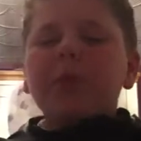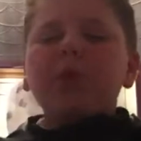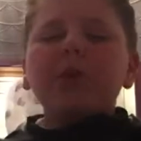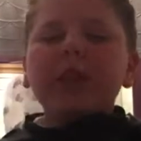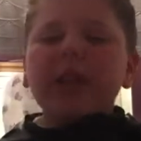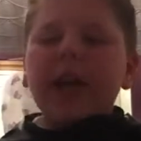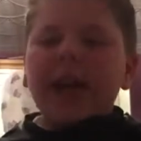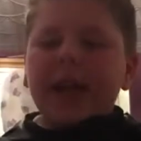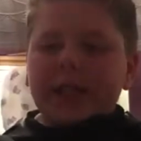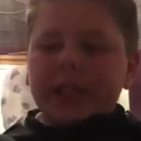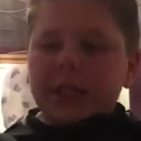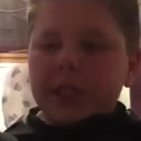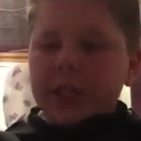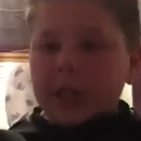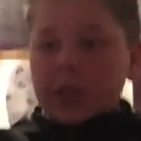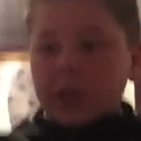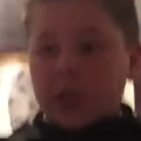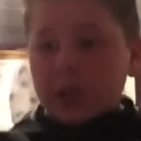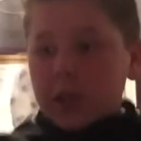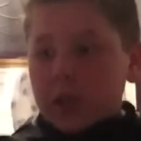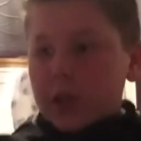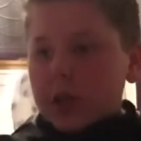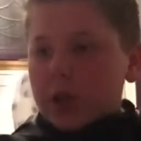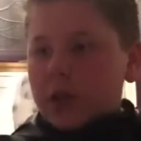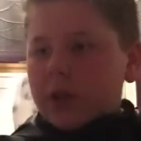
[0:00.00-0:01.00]
all the
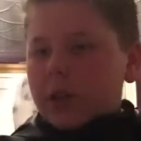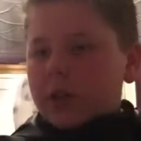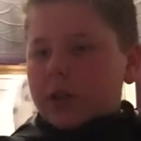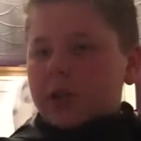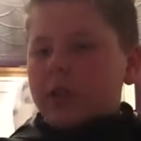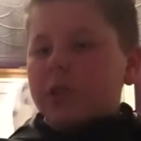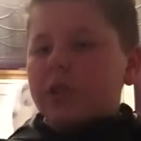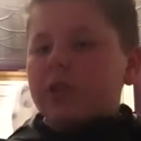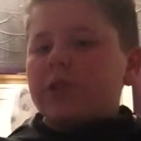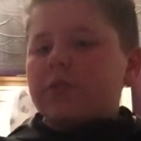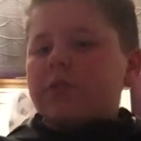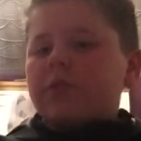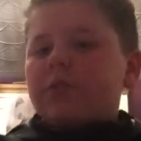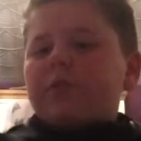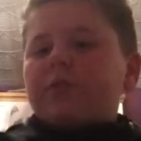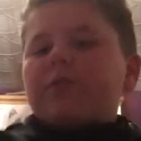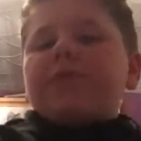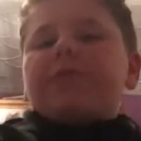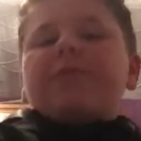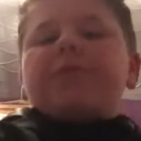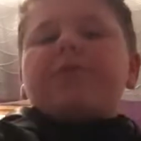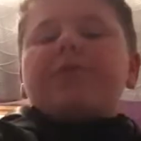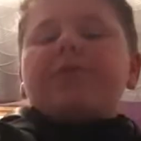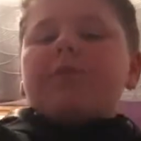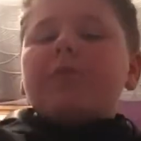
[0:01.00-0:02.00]
X's. Just
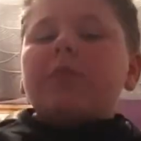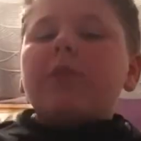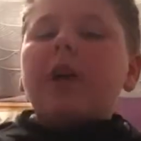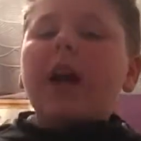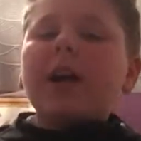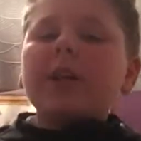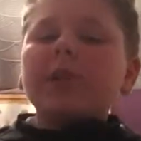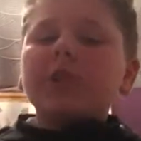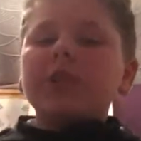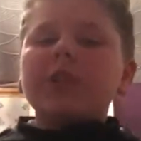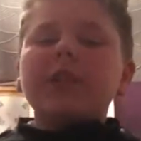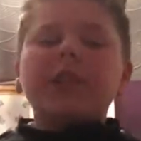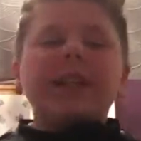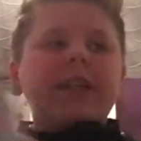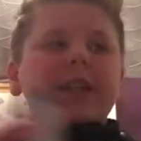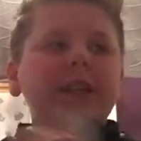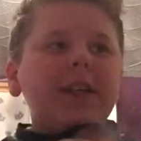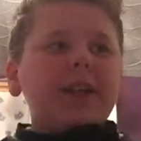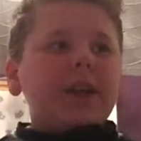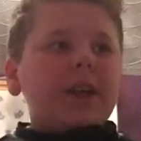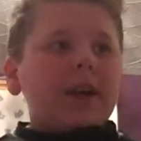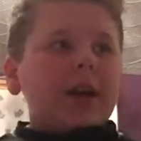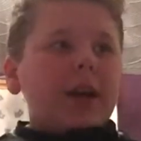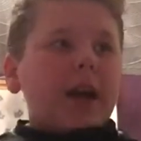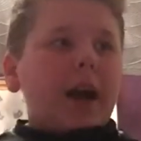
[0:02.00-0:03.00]

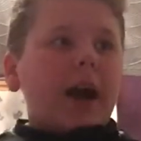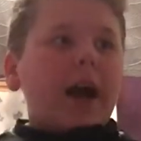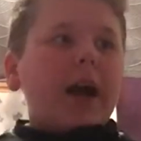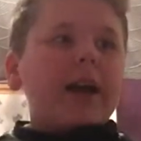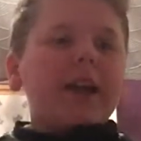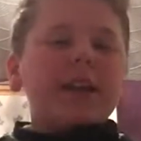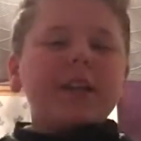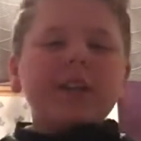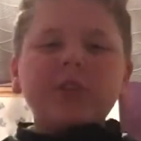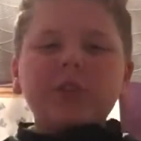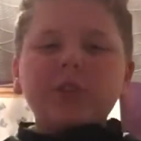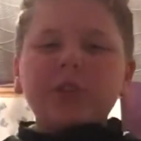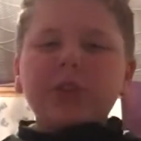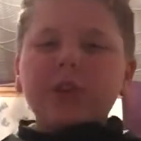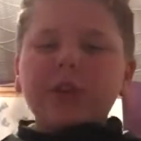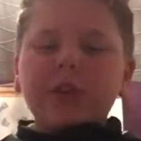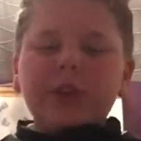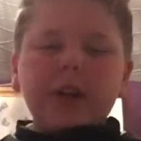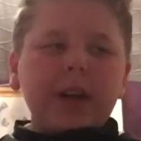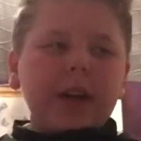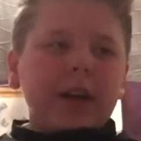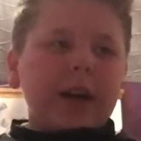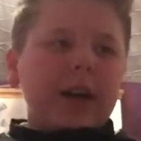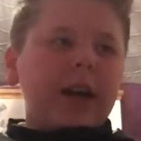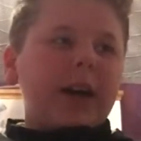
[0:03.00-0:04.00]
actually, I'm gonna do.
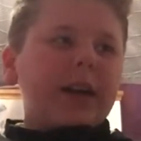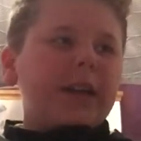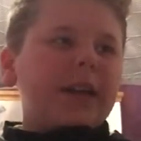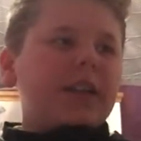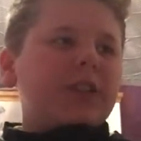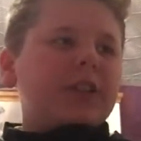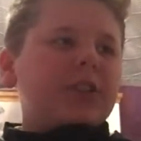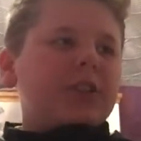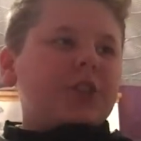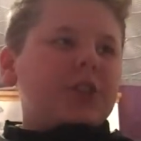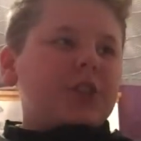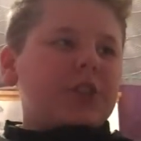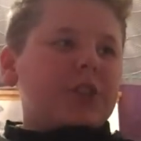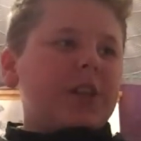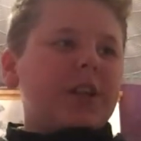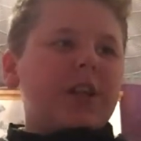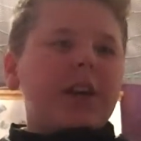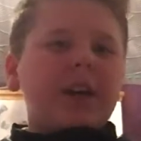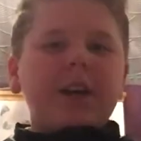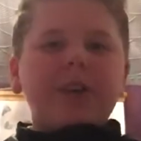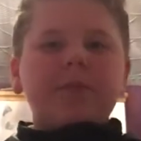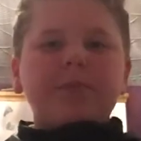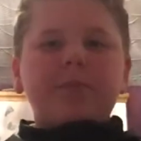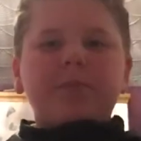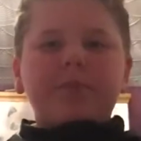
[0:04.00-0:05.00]
I'm just
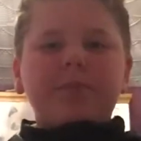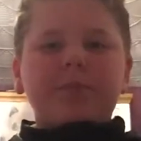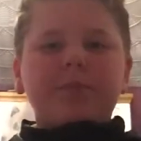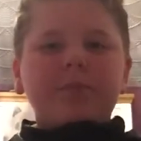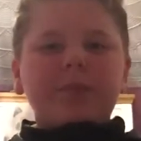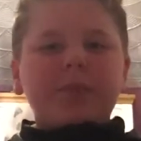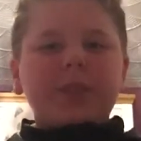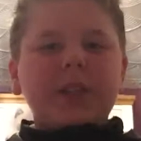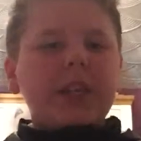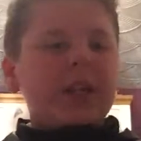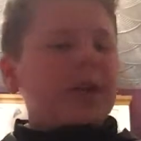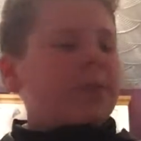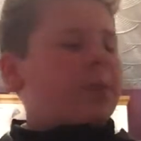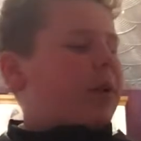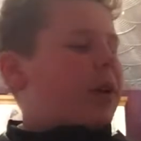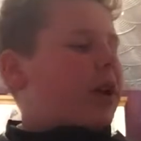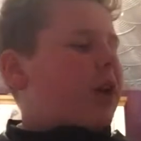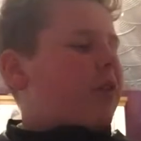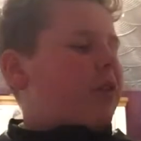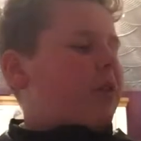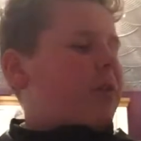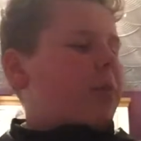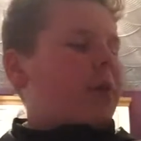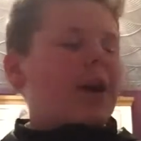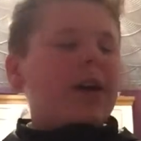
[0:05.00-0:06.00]
gonna keep
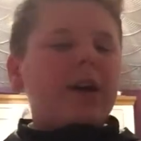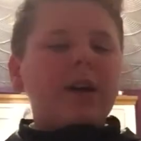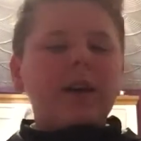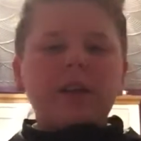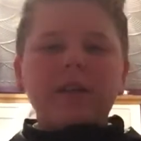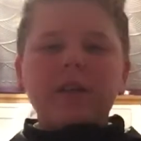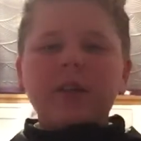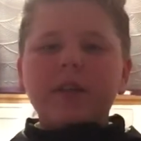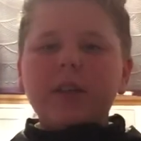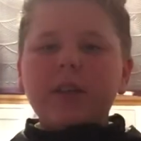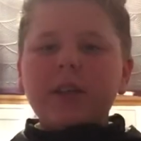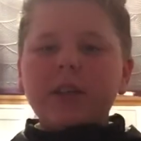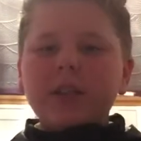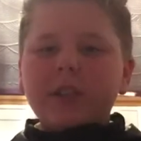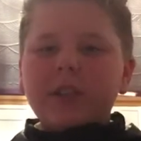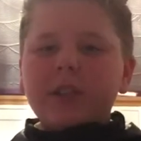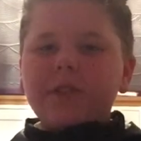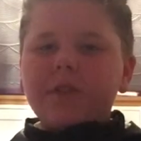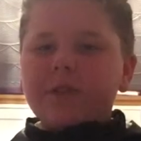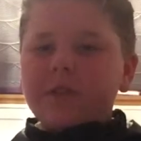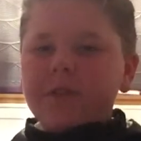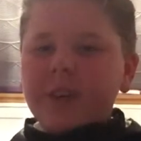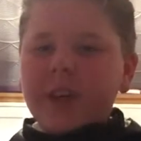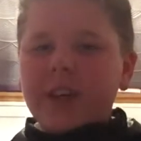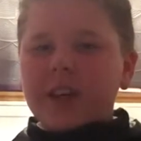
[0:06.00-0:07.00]
another pile saying
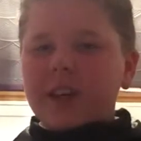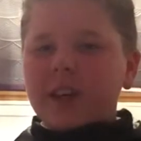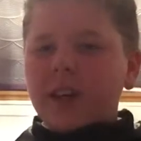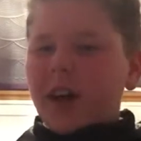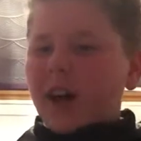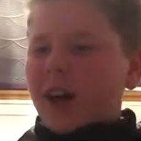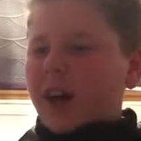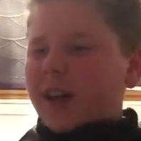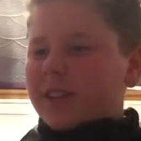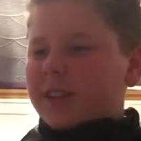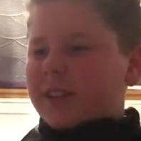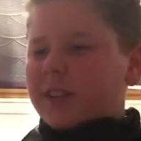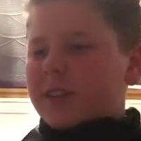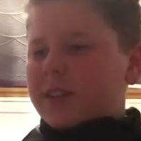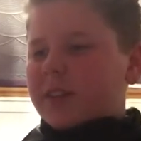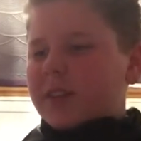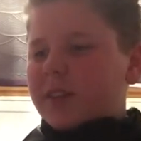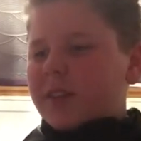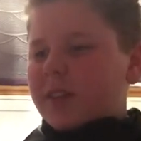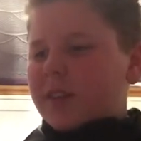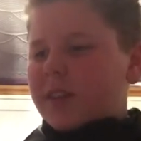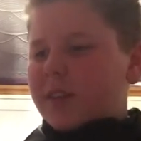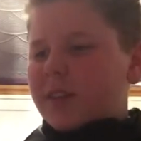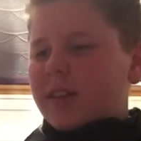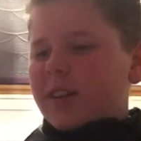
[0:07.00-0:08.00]
fake cards.
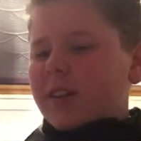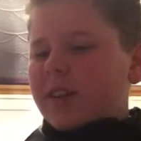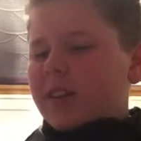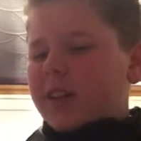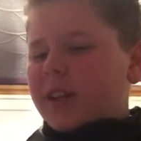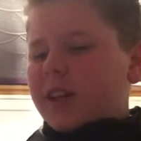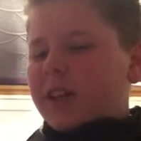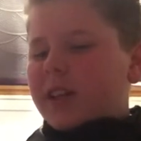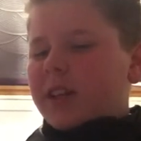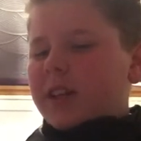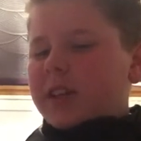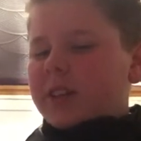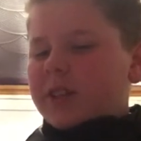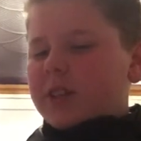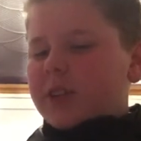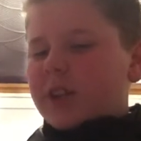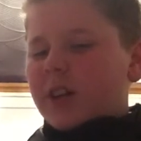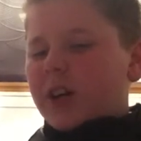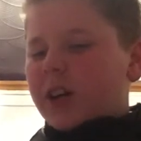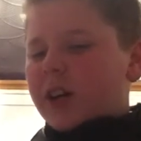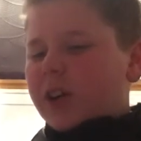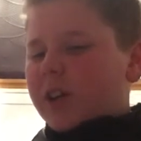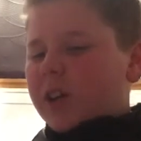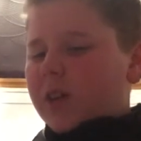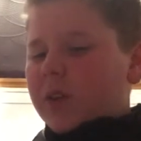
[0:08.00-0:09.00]

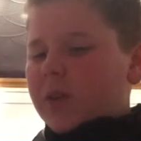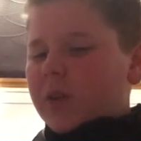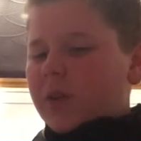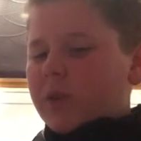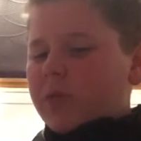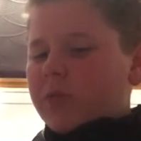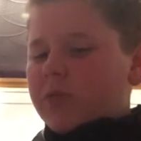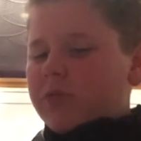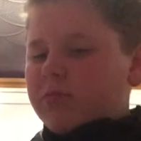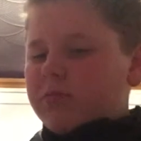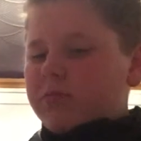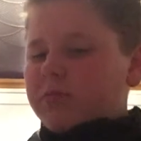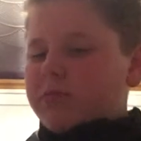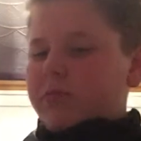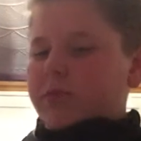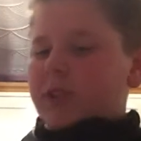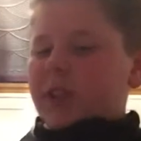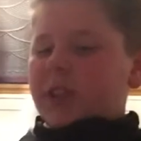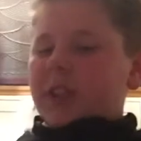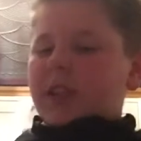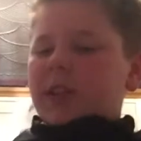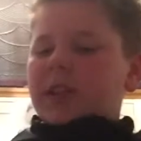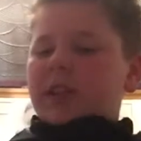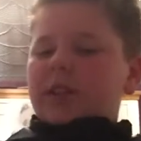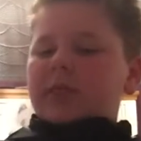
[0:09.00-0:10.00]
So
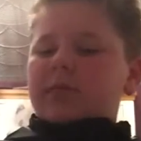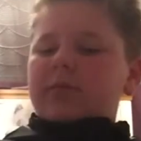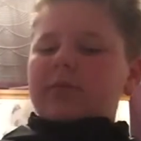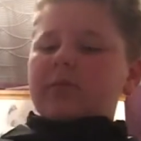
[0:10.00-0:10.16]
yeah,